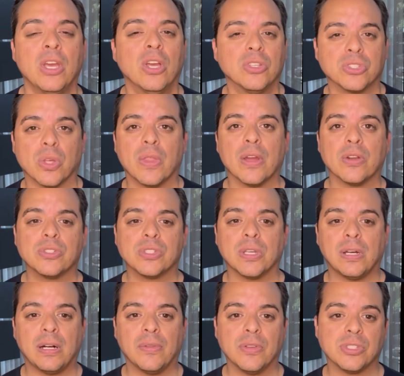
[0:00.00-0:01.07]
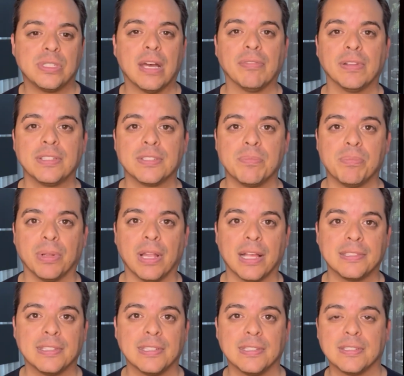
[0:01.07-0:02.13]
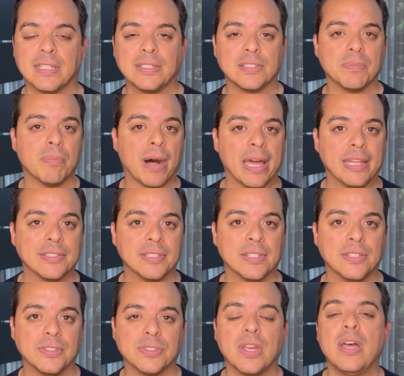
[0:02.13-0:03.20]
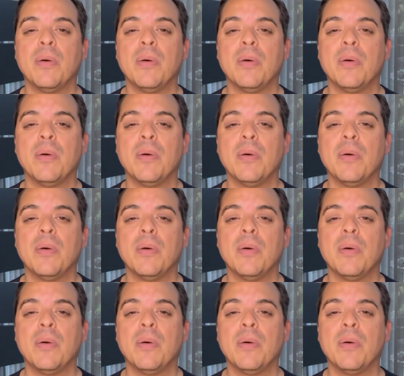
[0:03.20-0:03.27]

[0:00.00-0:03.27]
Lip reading: So there's definitely some pluses and some minuses.